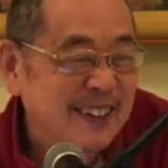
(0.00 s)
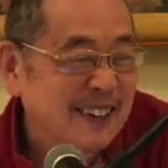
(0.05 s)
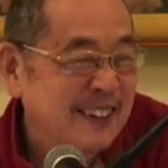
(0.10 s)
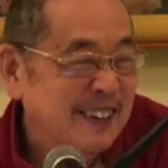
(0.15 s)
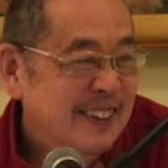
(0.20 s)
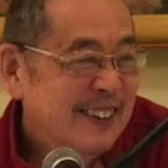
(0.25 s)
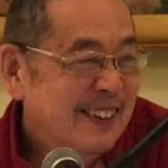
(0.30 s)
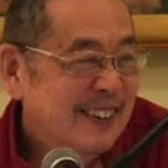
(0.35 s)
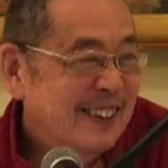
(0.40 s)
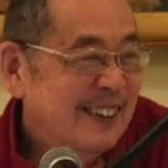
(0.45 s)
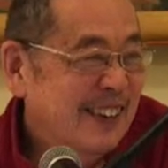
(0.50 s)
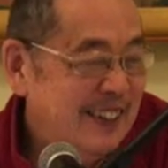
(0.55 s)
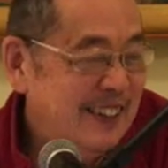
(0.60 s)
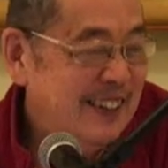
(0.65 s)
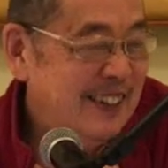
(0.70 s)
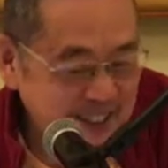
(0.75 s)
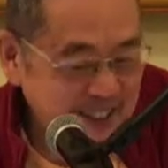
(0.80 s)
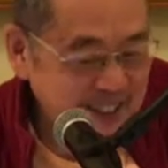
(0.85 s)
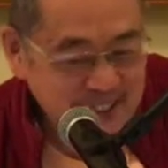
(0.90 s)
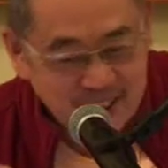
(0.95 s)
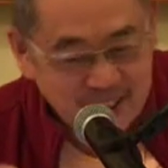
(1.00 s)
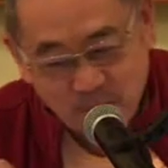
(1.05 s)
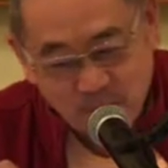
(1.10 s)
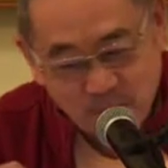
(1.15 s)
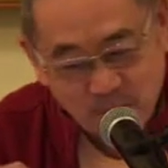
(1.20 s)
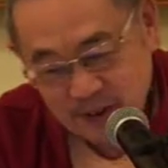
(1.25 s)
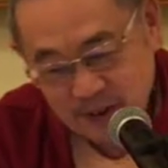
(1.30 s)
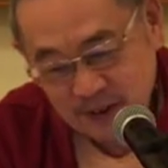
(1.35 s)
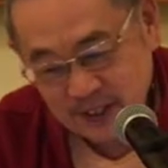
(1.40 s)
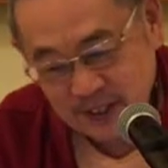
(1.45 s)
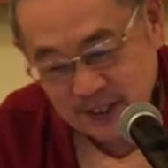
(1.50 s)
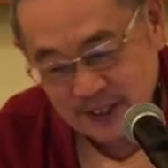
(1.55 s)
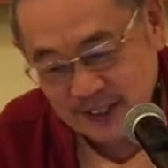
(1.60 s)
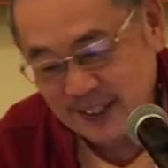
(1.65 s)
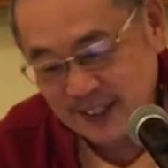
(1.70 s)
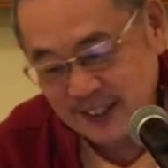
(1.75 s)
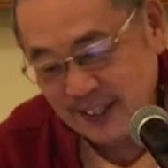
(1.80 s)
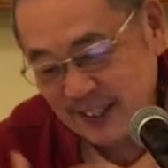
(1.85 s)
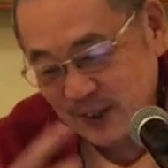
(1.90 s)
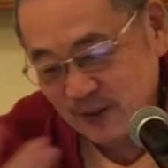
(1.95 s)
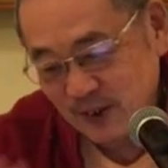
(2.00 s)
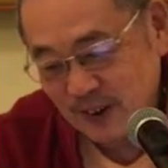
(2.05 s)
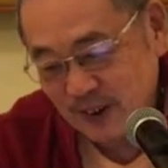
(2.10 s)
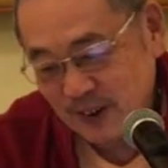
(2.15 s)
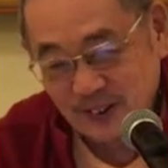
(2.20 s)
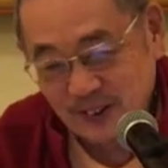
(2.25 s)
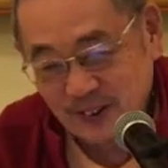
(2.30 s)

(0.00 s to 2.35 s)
and anything that wanders in, they swallow it.